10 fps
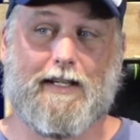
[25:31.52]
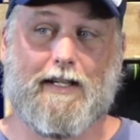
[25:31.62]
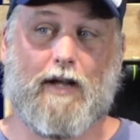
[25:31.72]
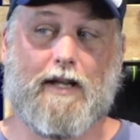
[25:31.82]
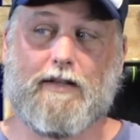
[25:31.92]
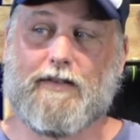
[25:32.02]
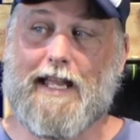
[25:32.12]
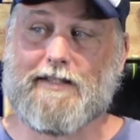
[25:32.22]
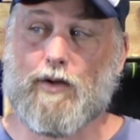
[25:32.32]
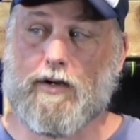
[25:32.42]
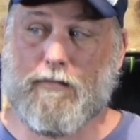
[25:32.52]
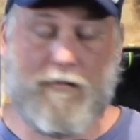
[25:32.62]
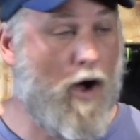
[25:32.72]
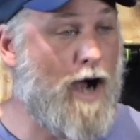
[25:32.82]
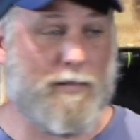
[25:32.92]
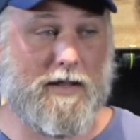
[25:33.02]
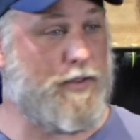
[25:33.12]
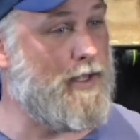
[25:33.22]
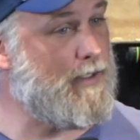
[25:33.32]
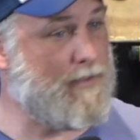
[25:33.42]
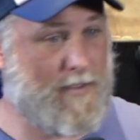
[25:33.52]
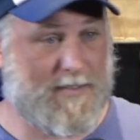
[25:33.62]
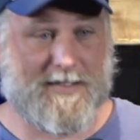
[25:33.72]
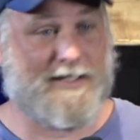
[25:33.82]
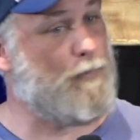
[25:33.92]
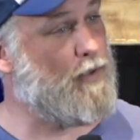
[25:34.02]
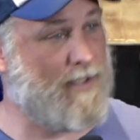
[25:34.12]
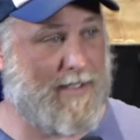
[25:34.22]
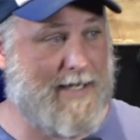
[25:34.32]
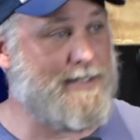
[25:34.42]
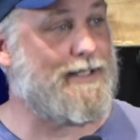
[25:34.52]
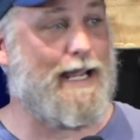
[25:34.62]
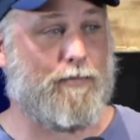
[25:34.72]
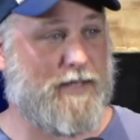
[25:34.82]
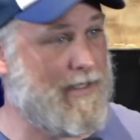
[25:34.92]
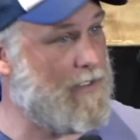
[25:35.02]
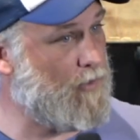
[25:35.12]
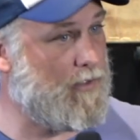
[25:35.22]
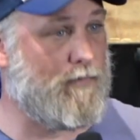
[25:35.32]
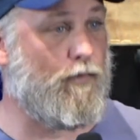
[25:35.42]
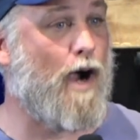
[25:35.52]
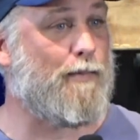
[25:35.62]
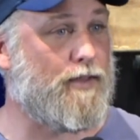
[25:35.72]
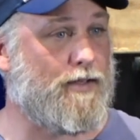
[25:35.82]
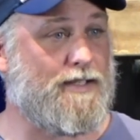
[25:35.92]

Like, that's not an environment thing. So, this is separate to the Easter camp thing that's got an environment thing.